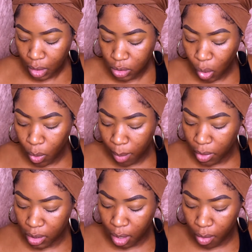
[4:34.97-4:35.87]
So what I'm
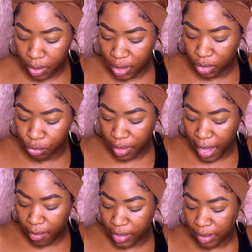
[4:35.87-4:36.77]
going to go in and do
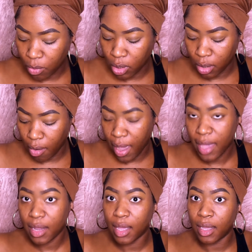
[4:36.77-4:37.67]
now is I'm going to go
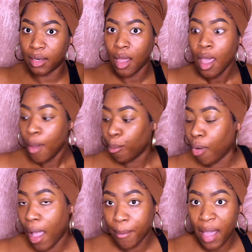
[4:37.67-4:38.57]
ahead and
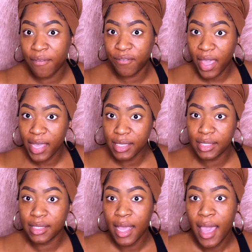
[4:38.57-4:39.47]
prime my
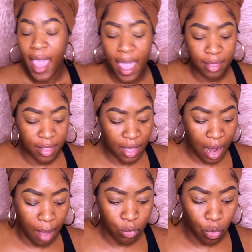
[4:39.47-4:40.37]
face, and then
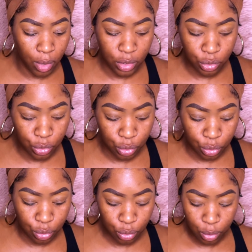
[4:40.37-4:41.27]
I'm going
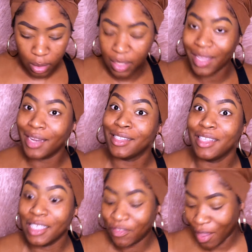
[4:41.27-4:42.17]
to get into
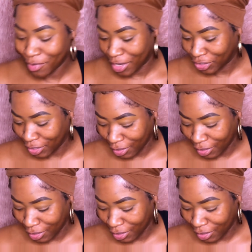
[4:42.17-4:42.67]
this foundation